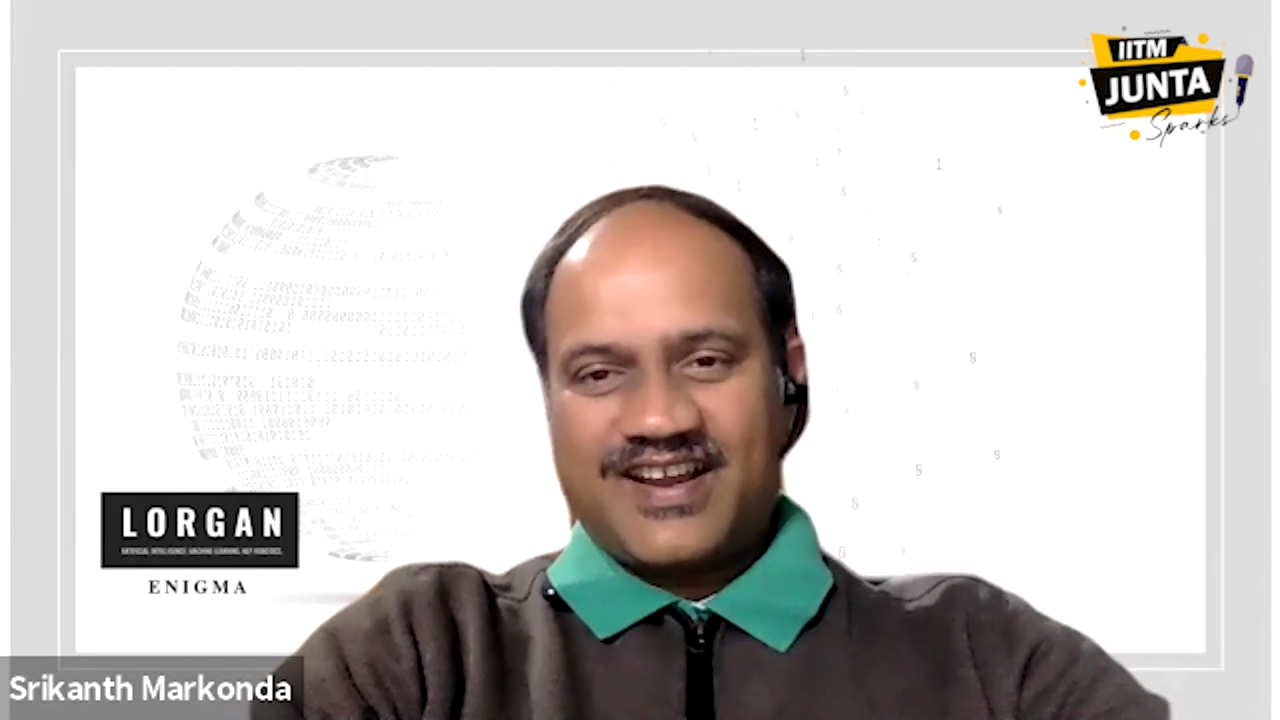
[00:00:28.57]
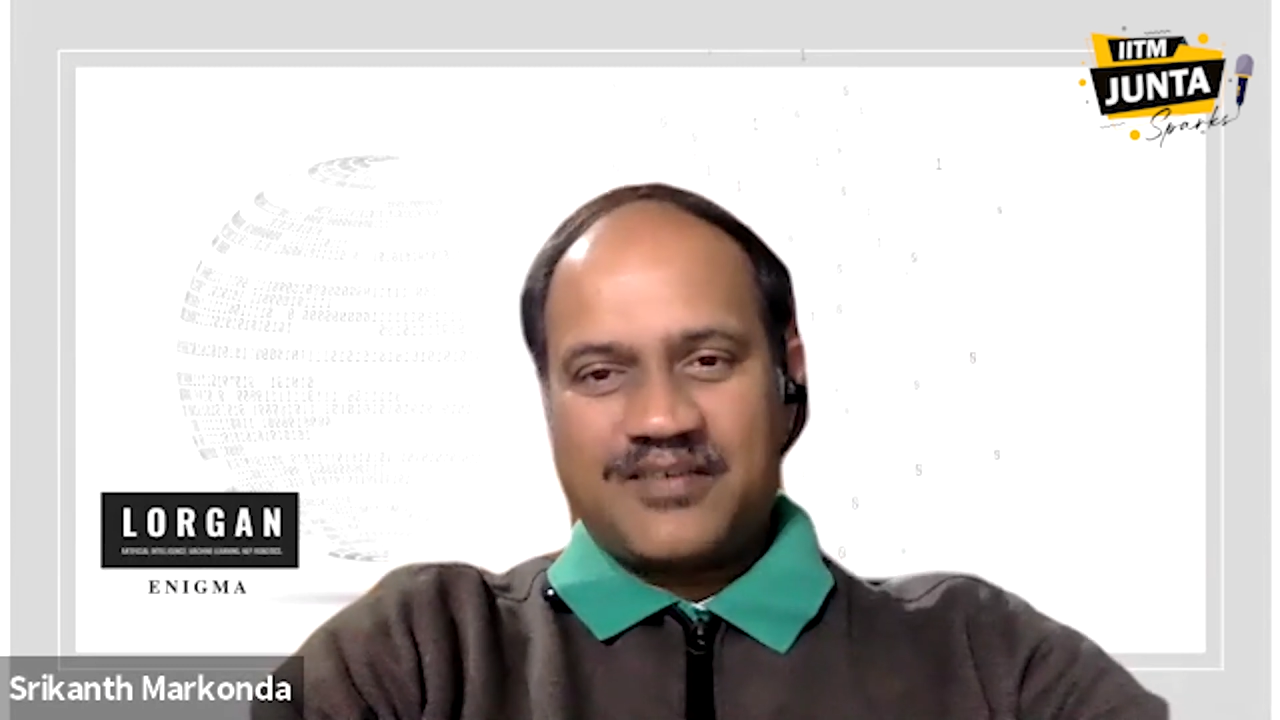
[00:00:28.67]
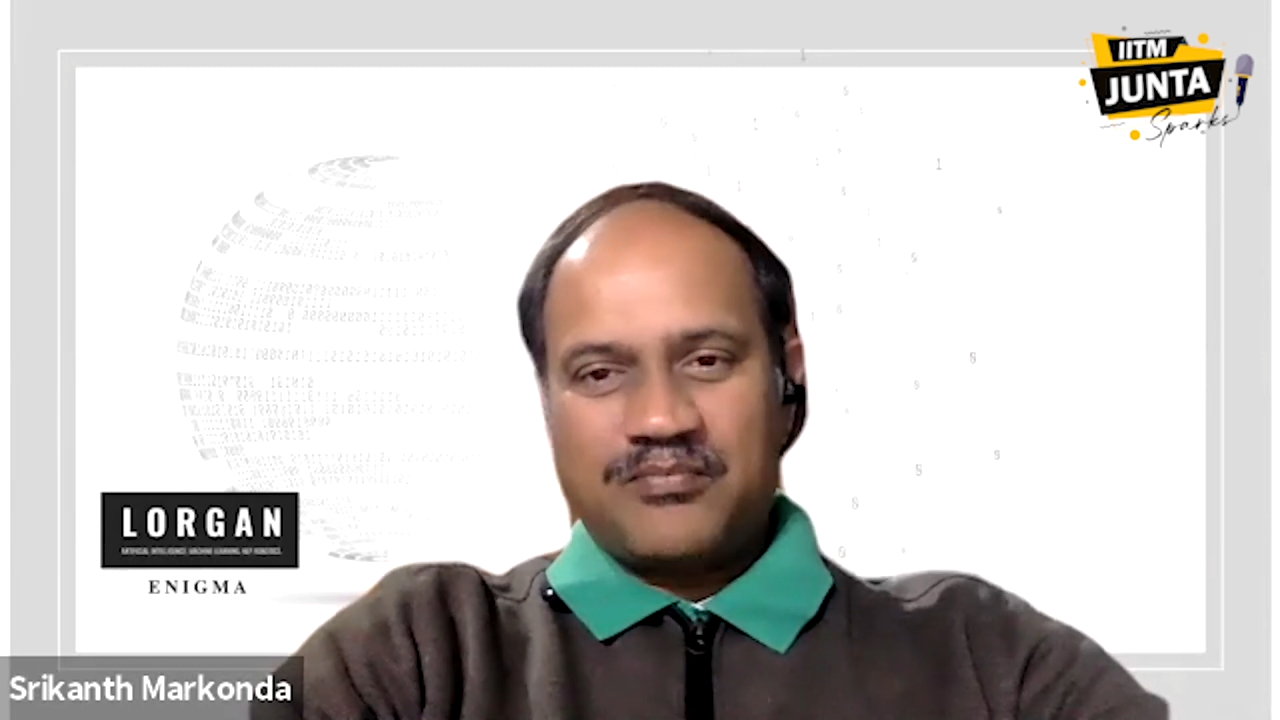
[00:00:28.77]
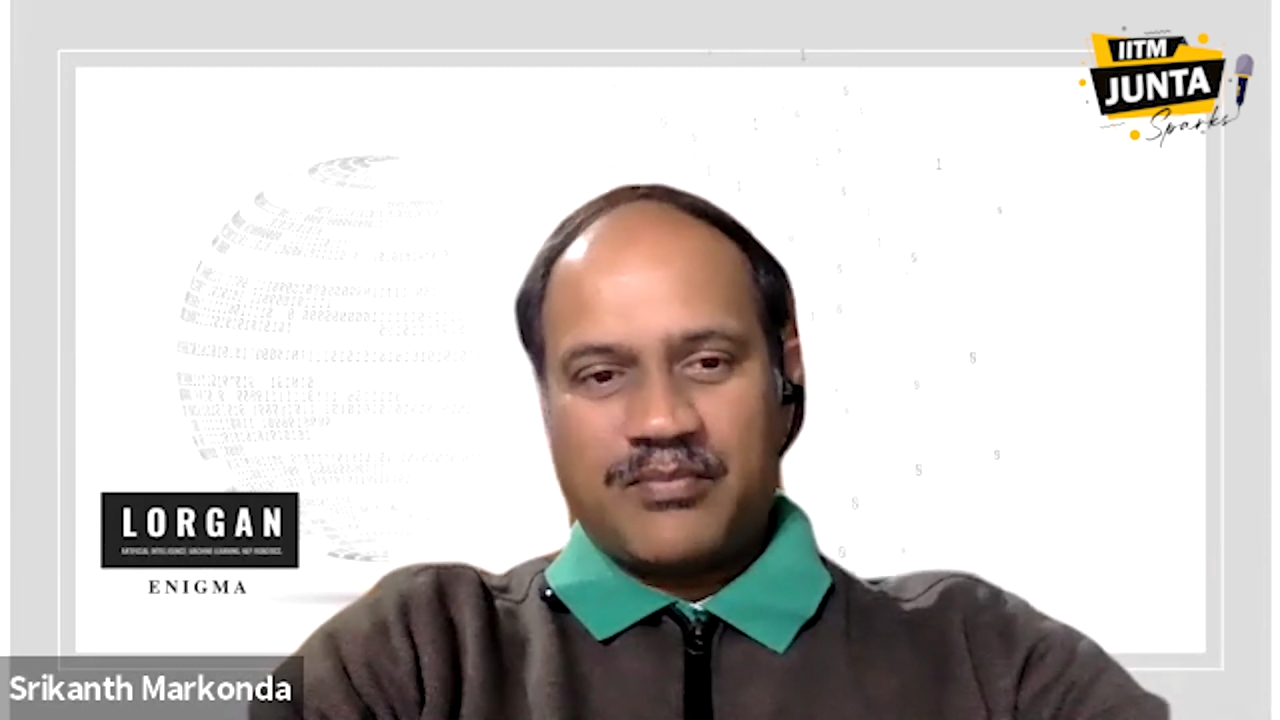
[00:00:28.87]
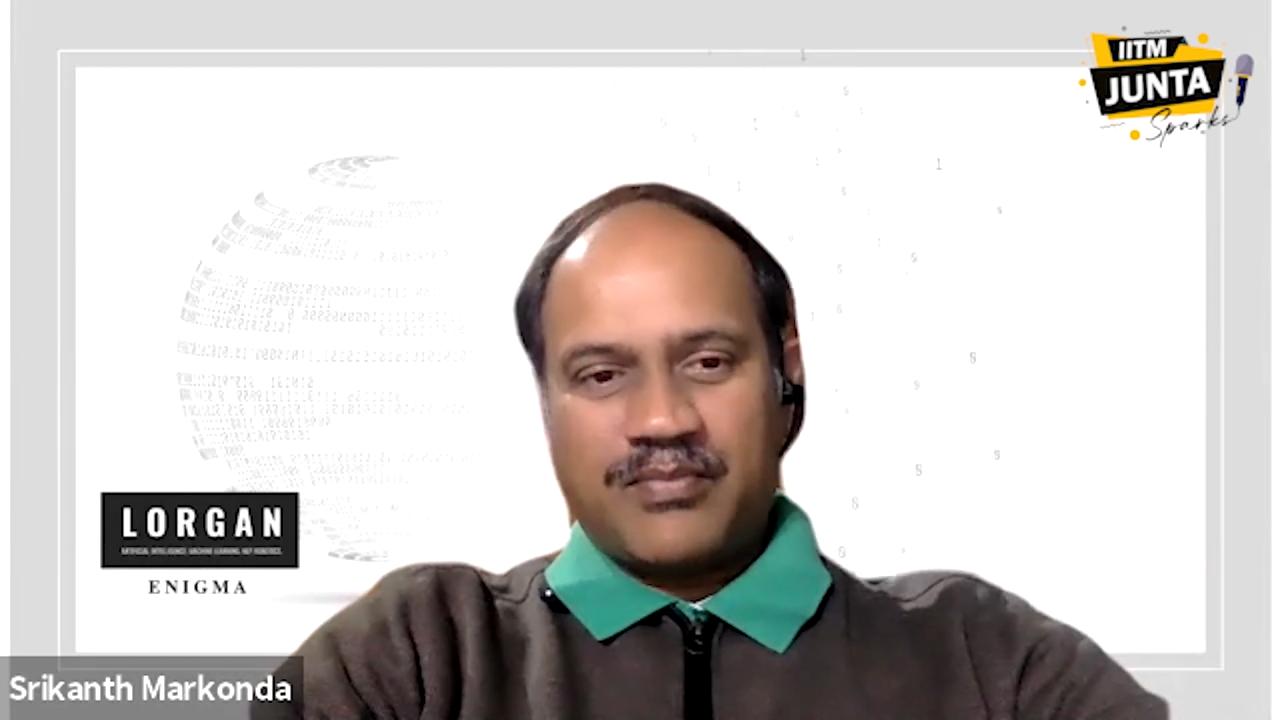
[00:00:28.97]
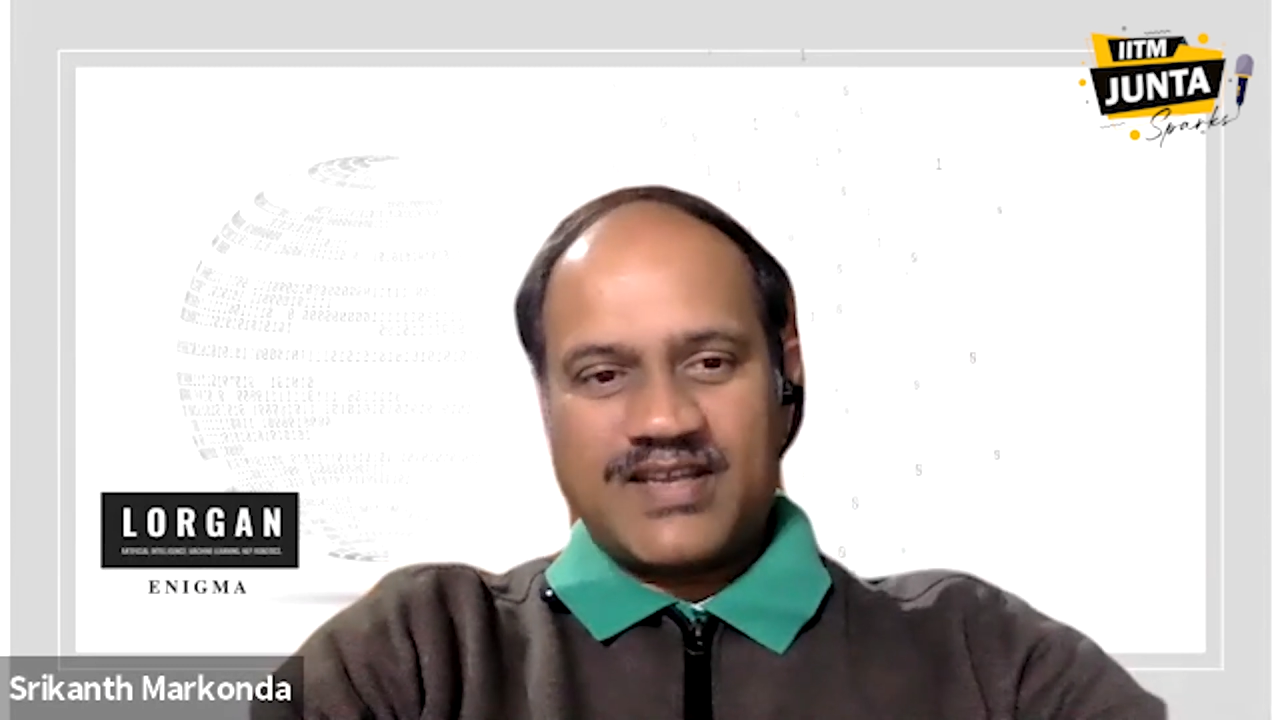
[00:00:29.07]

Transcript: I did my